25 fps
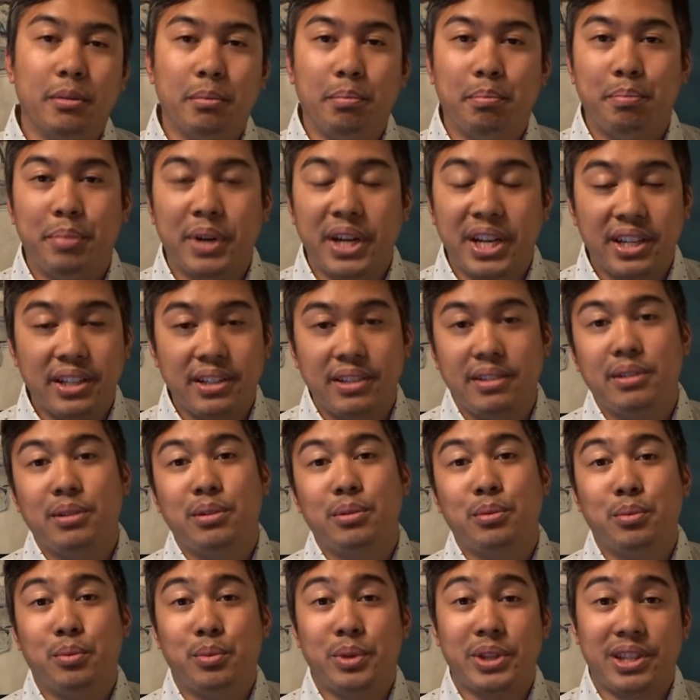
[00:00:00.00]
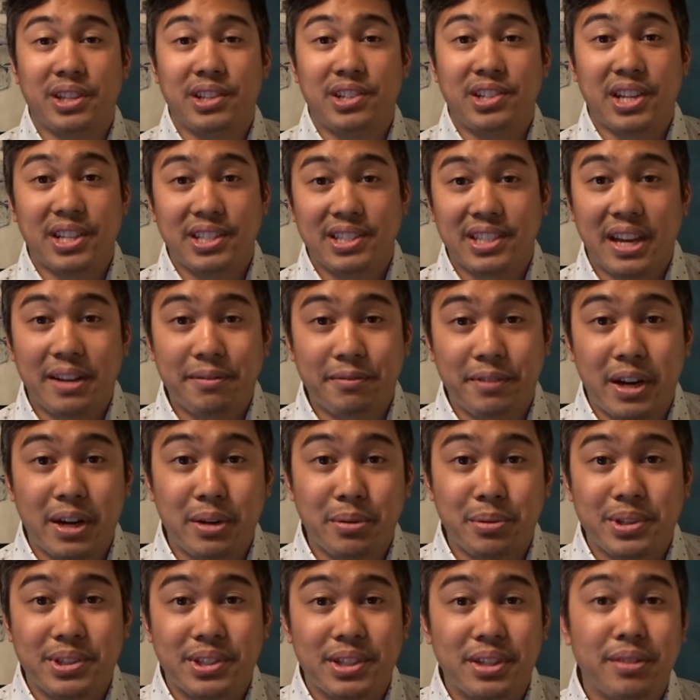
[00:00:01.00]
But with the Chase Sapphire
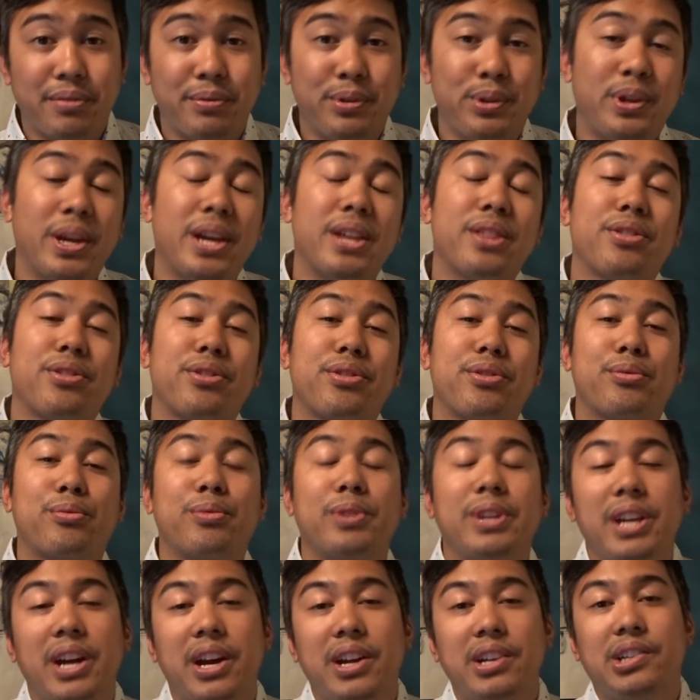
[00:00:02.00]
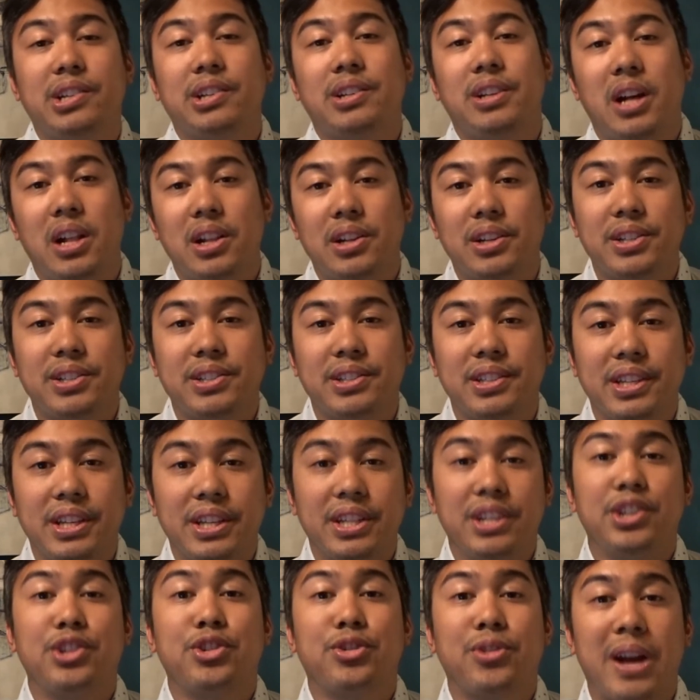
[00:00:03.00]
Reserve, you get $300
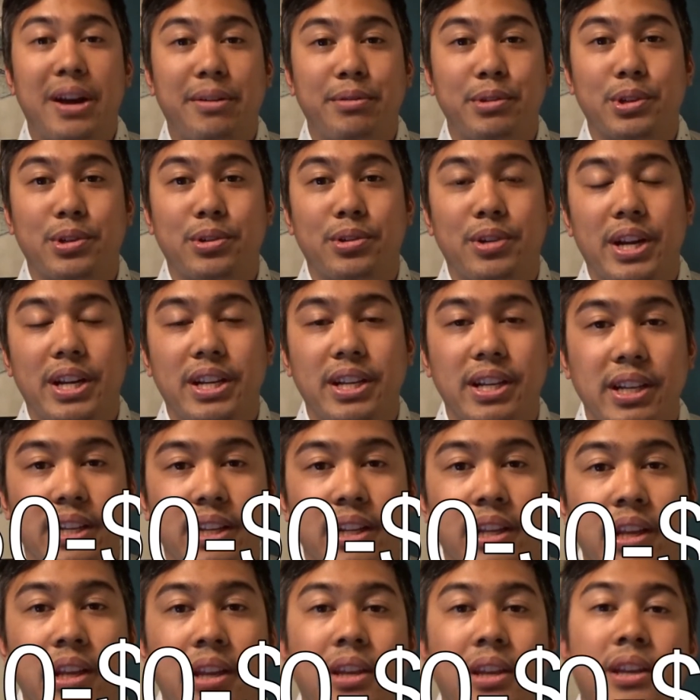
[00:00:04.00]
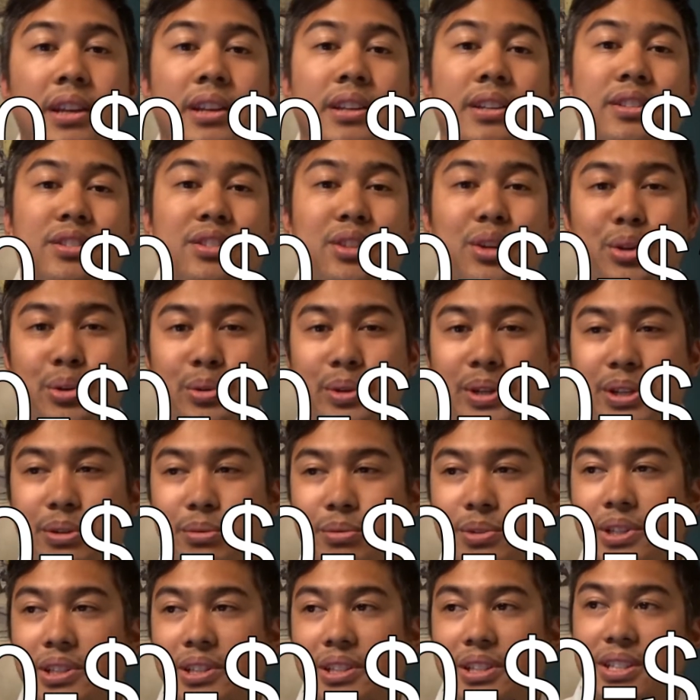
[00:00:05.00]
in travel credit, so it
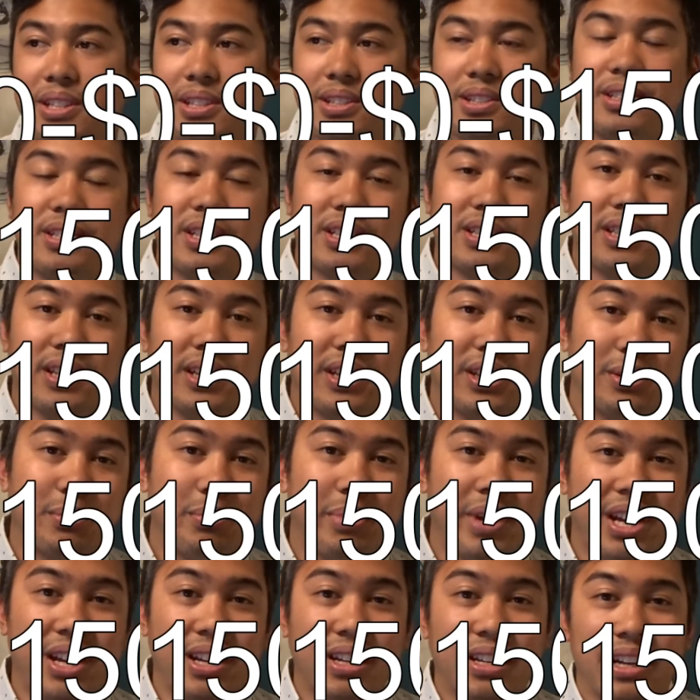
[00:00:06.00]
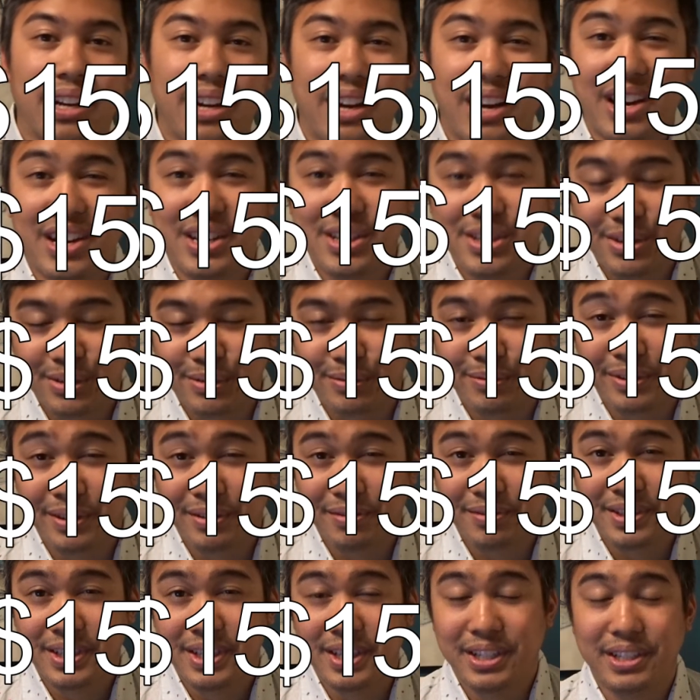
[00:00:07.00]
really is just like you're paying
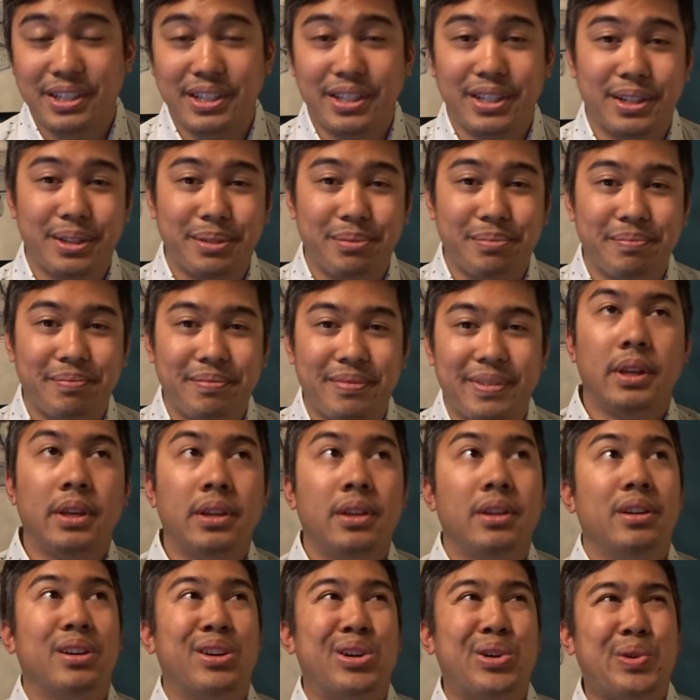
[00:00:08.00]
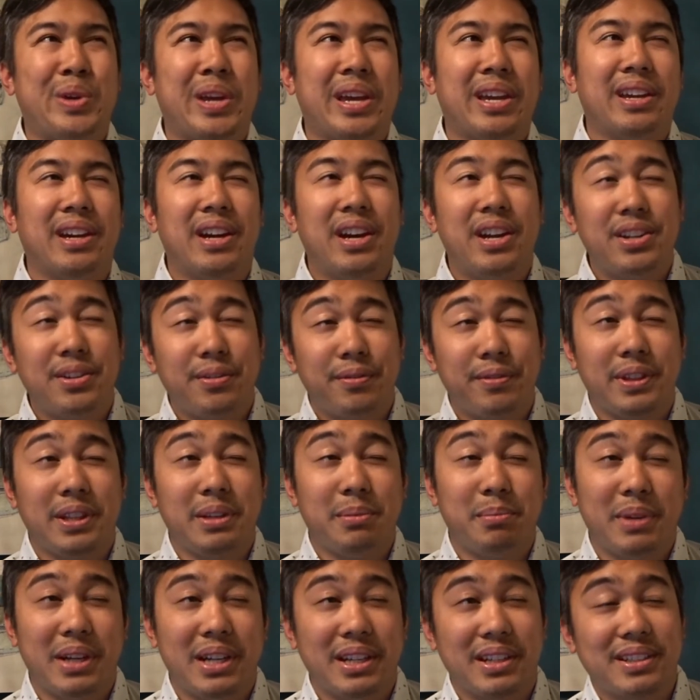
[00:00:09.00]
$150 a year. Okay, 150
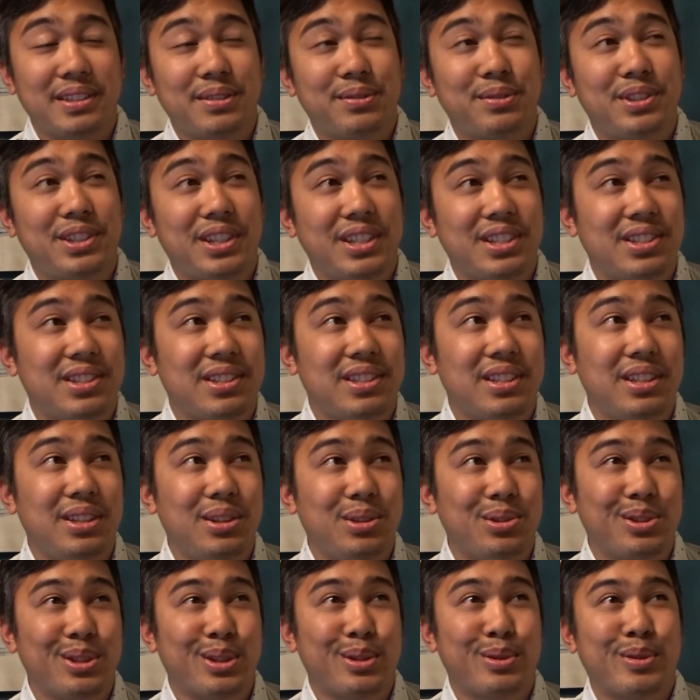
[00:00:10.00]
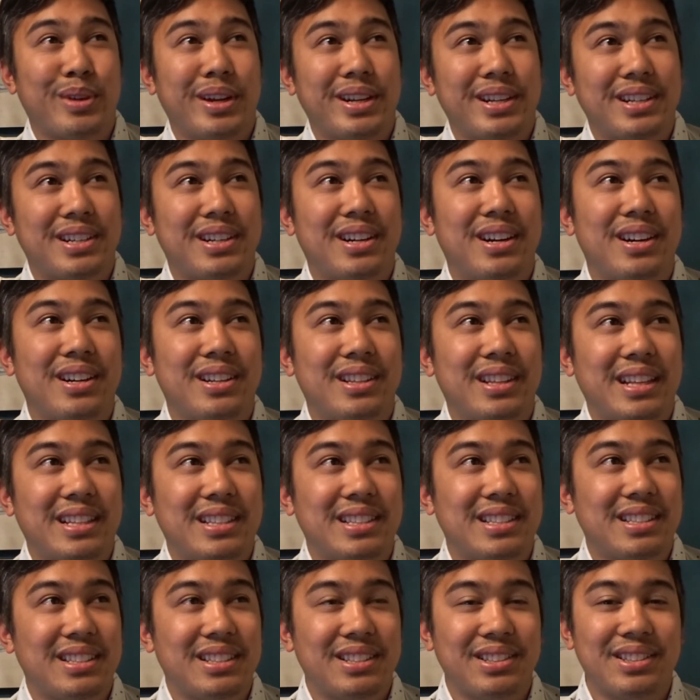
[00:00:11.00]
bucks just to use a credit card, that
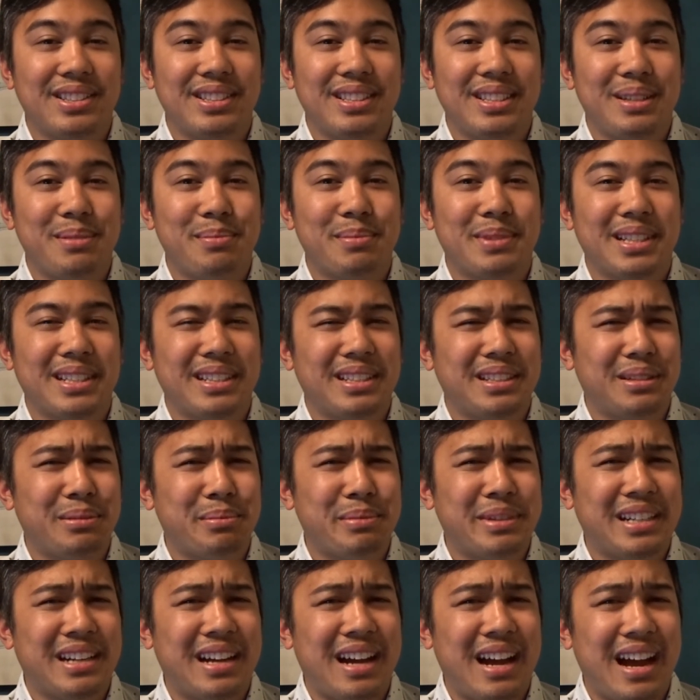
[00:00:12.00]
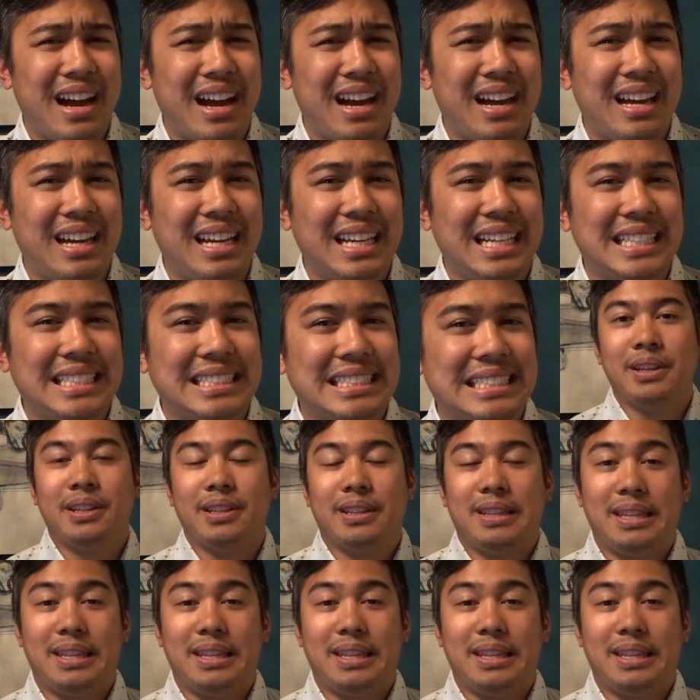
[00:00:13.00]
still seems a little bit high.